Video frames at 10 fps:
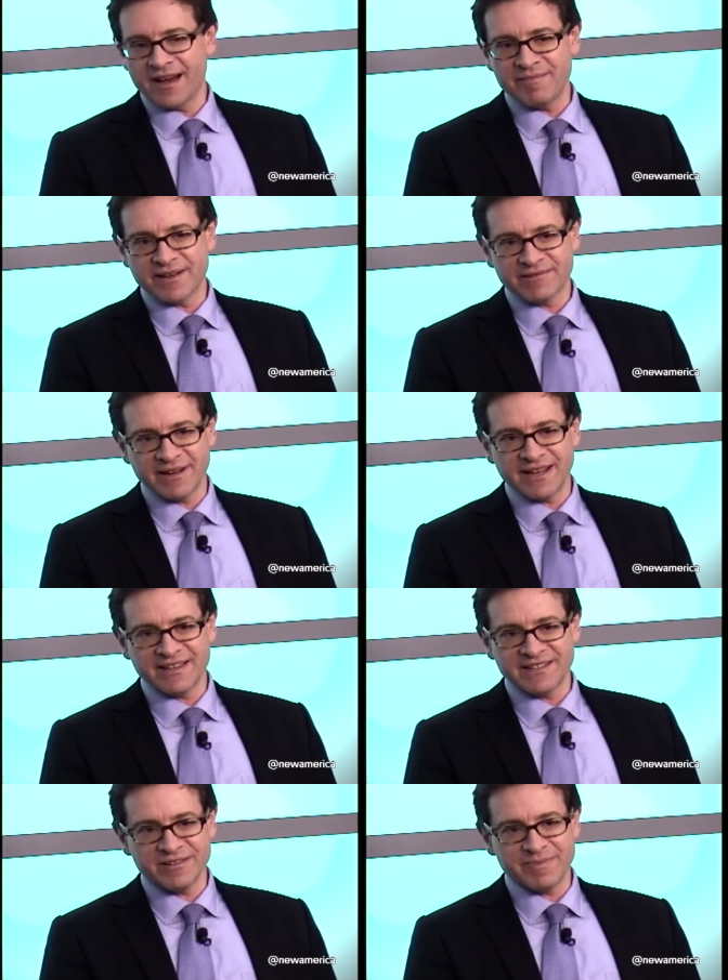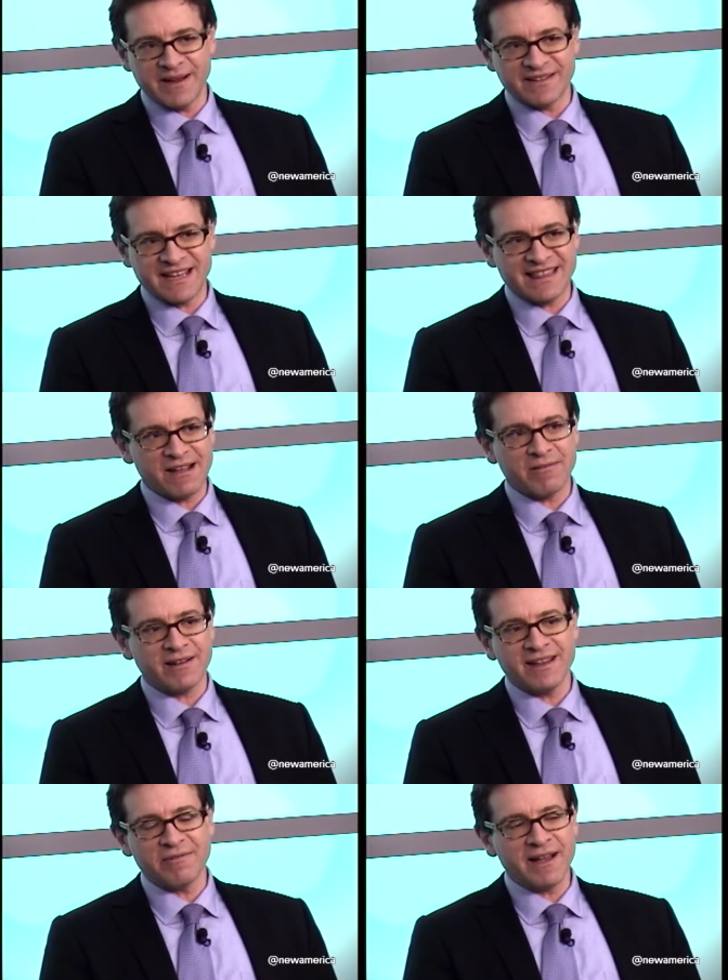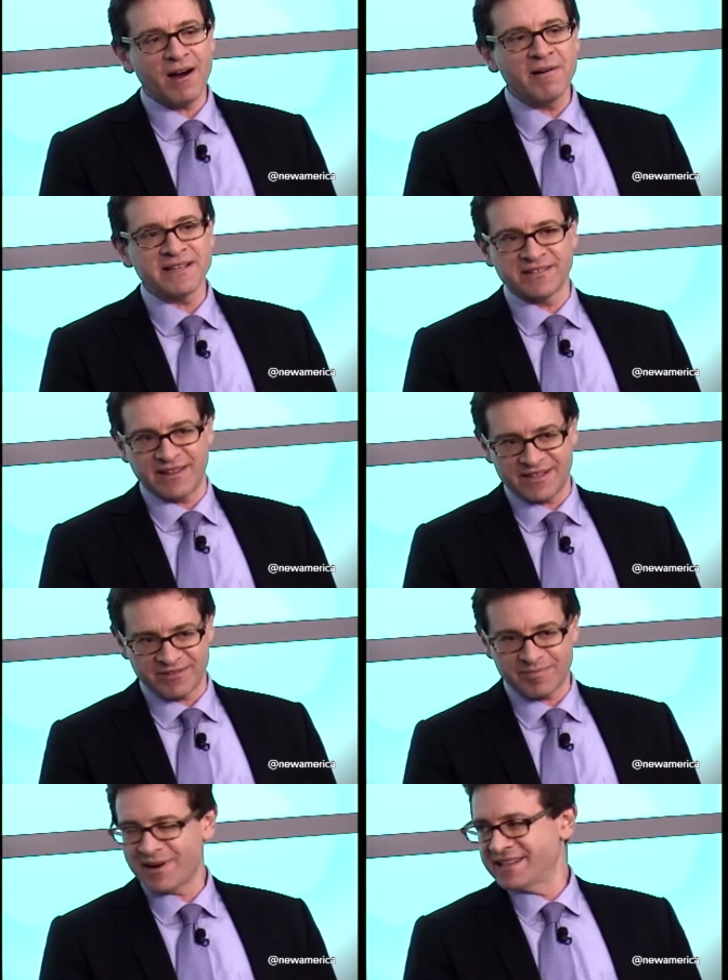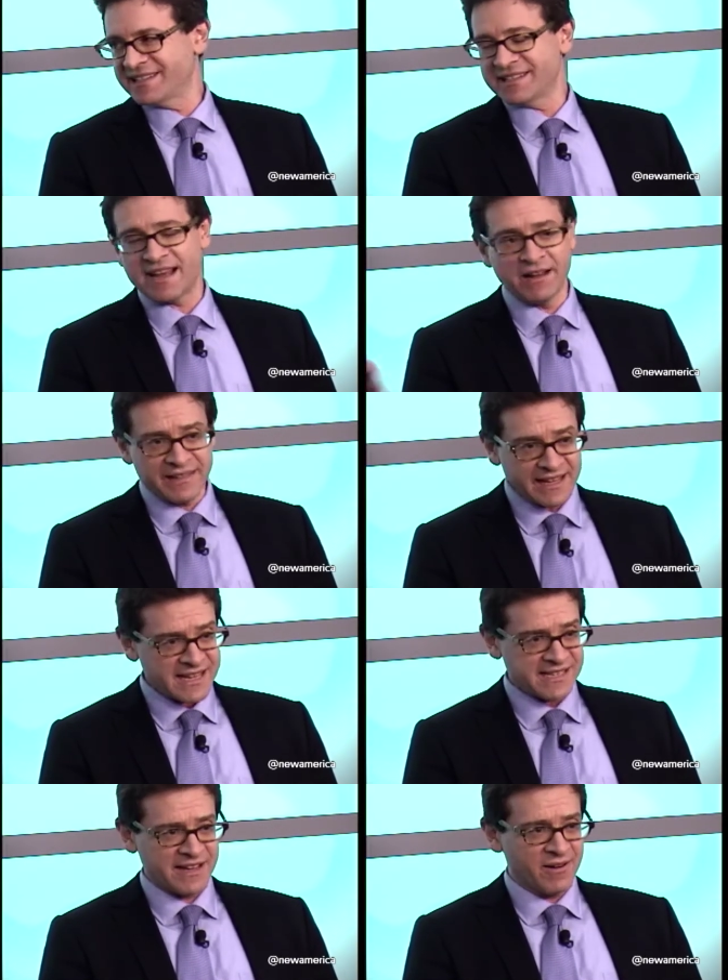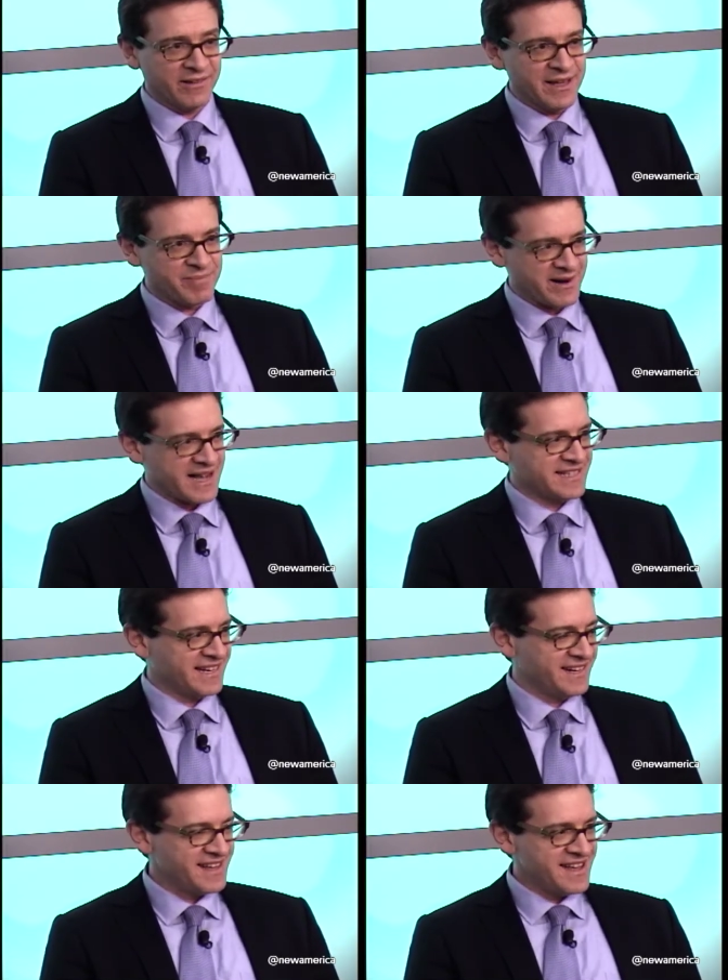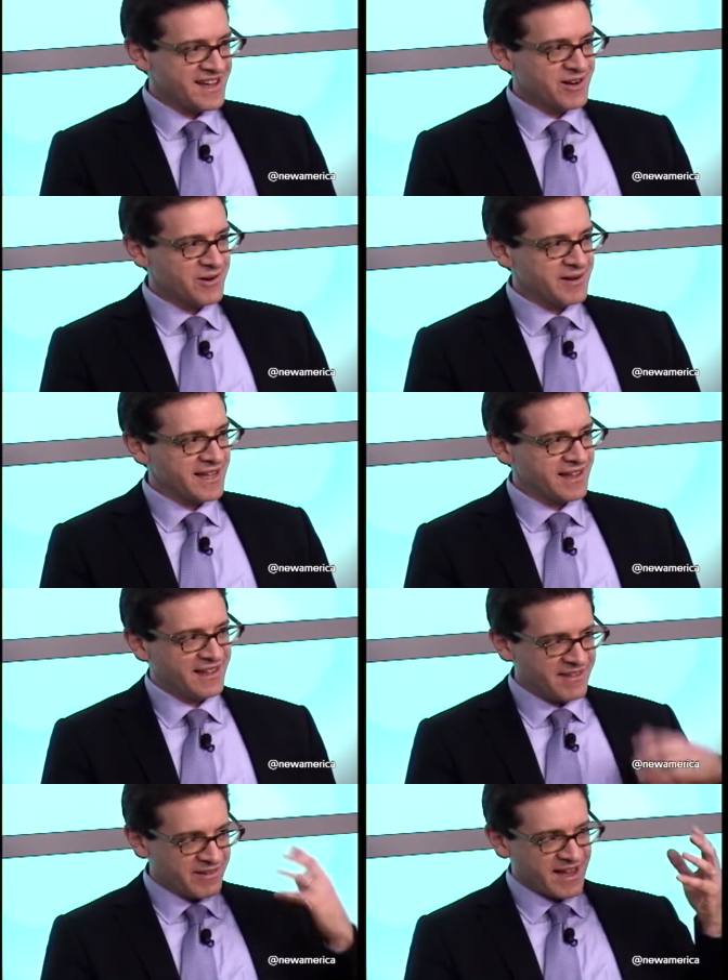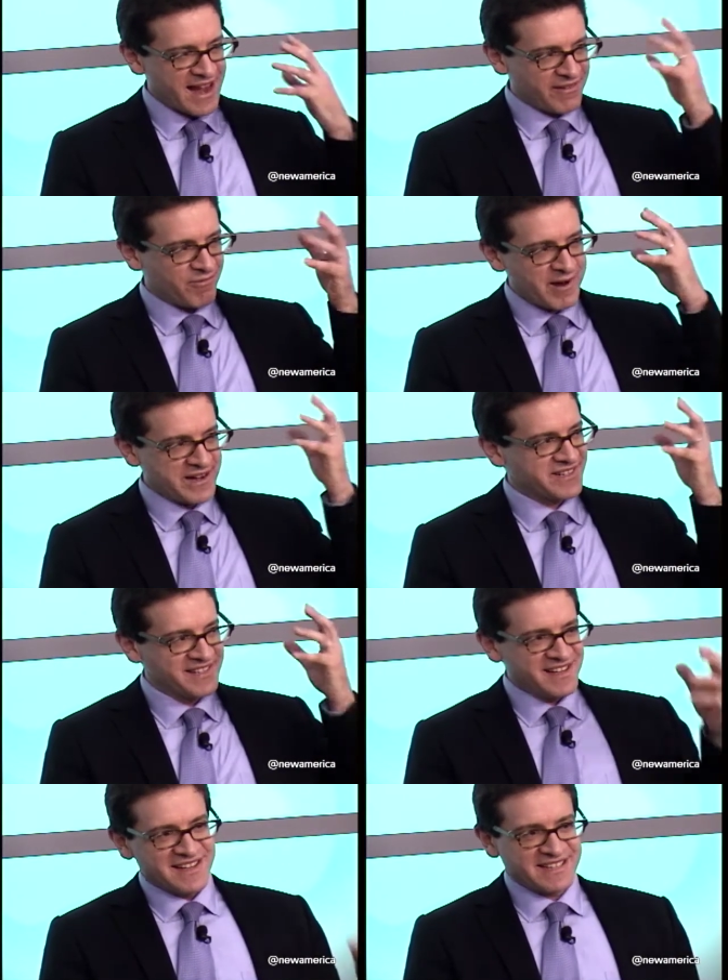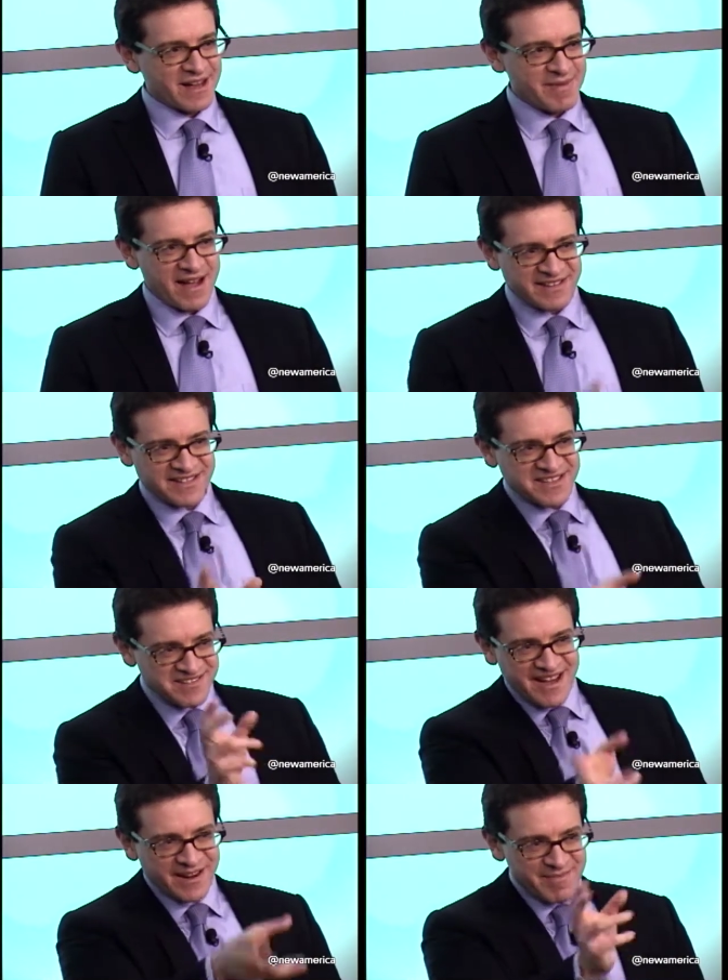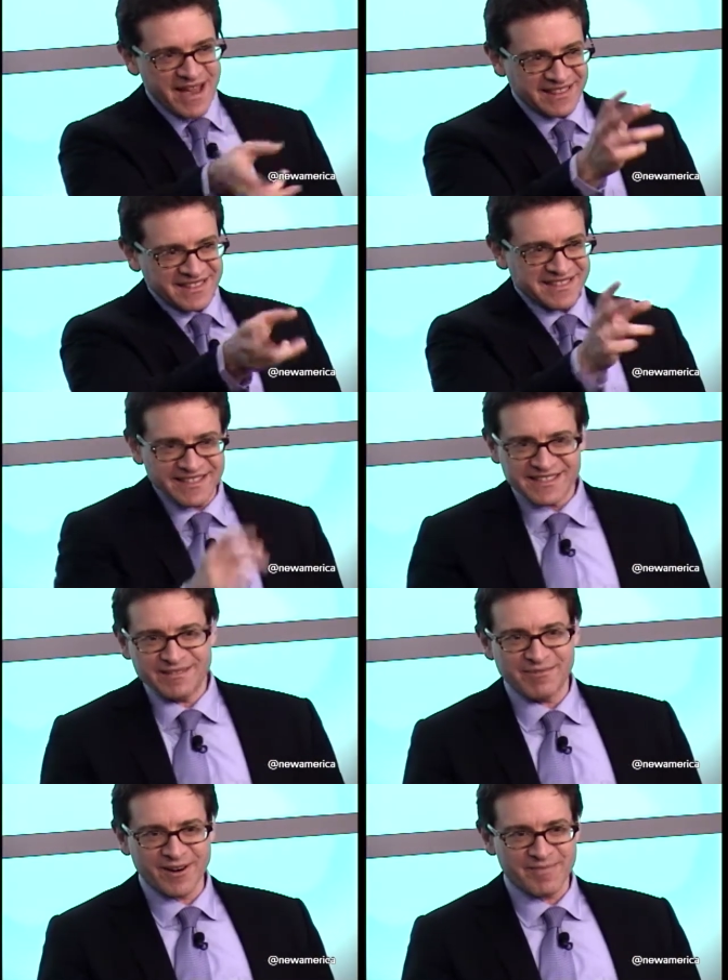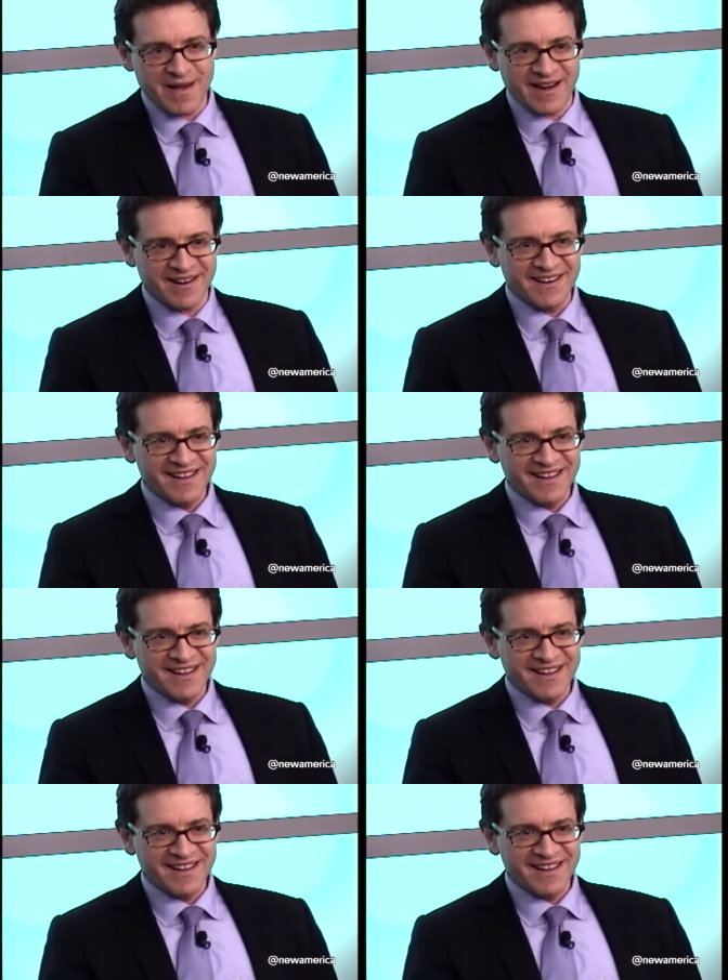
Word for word: between the two periods. I think, we always do this with presidents. I don't think he's the only president who we kind of wish somehow just knew how to make the system work better.